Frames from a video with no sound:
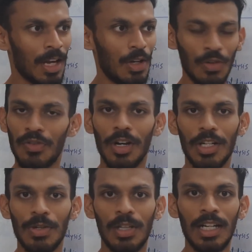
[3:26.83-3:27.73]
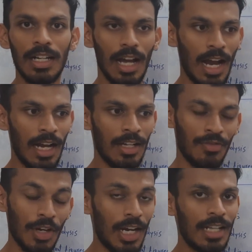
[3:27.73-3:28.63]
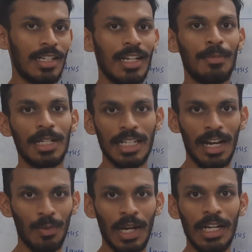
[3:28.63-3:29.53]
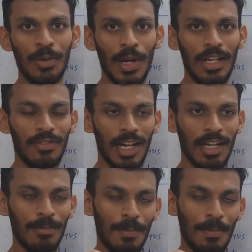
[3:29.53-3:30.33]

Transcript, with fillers: do focus on it and if you are answering BitSat 2025